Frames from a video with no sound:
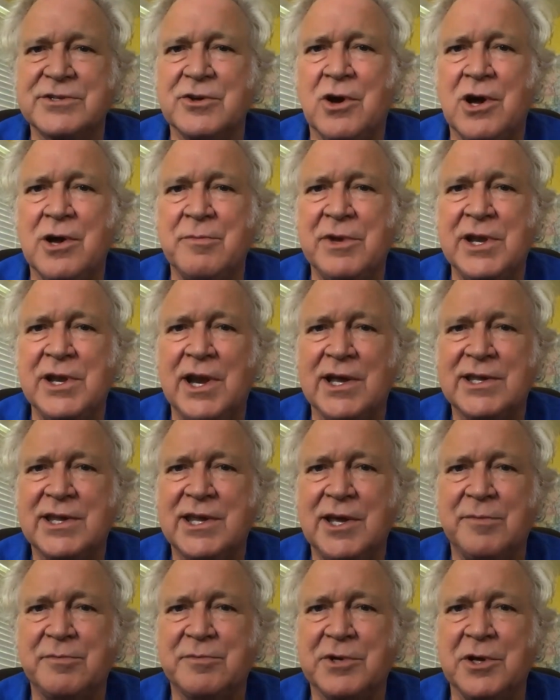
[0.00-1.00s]
So, I mean, I
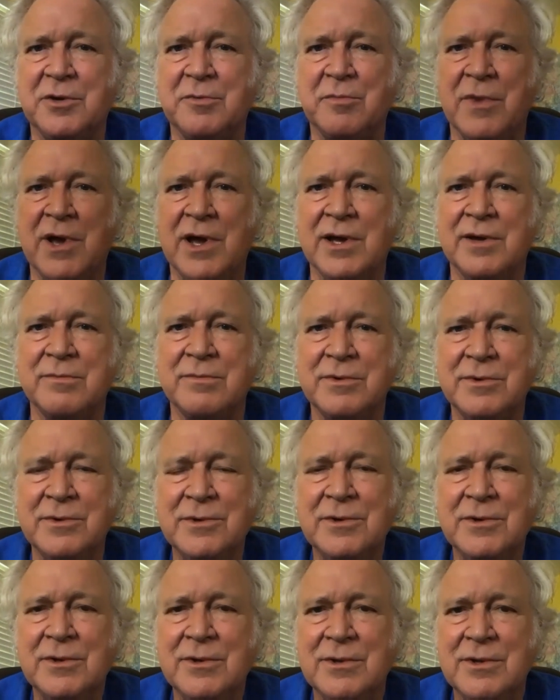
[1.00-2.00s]
kept up my
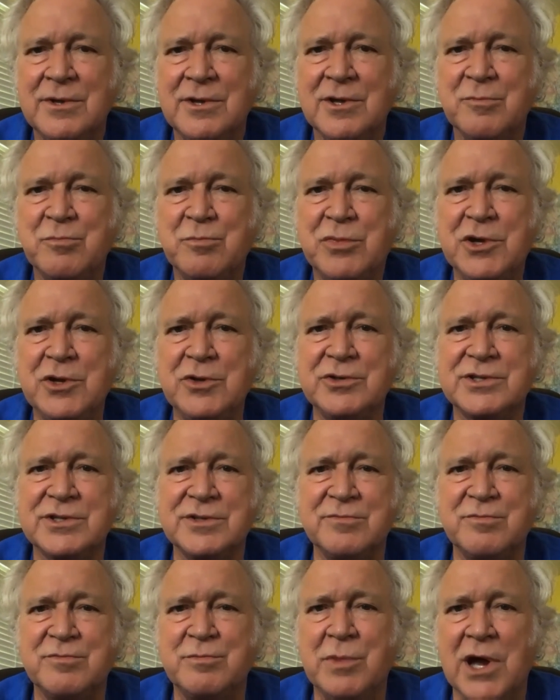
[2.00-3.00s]

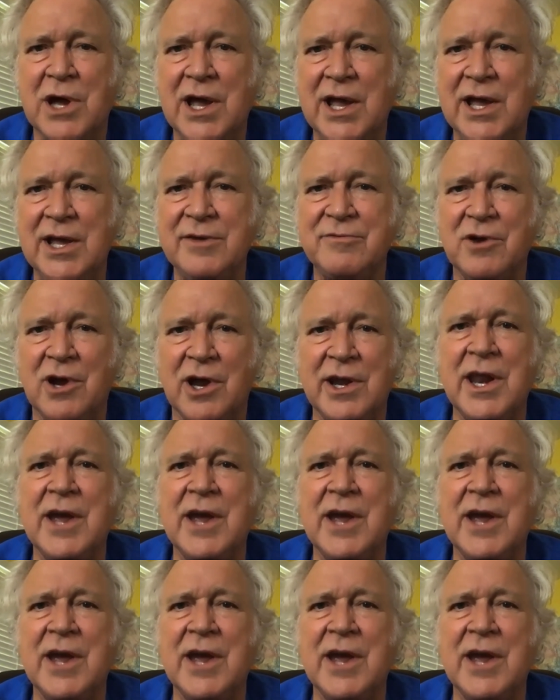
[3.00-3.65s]
abusive behavior.